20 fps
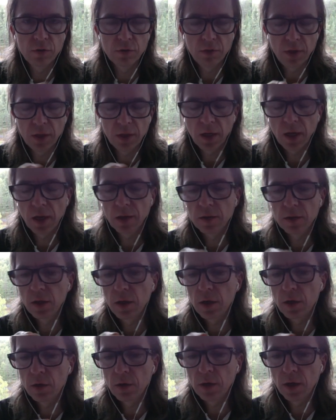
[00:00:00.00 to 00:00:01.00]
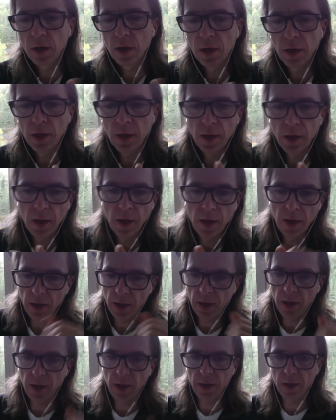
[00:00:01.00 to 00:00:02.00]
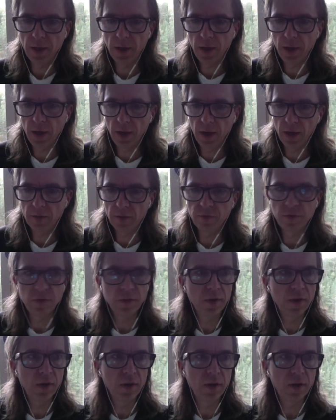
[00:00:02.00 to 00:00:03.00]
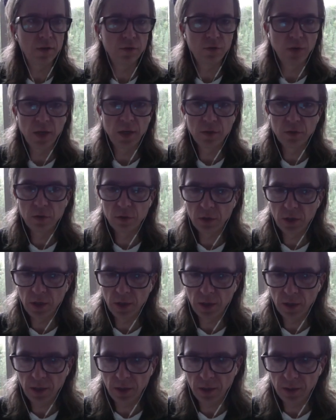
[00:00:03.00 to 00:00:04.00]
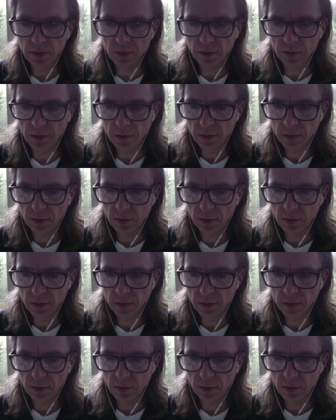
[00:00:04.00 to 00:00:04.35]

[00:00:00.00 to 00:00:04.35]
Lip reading: Screencast going, I have rendering in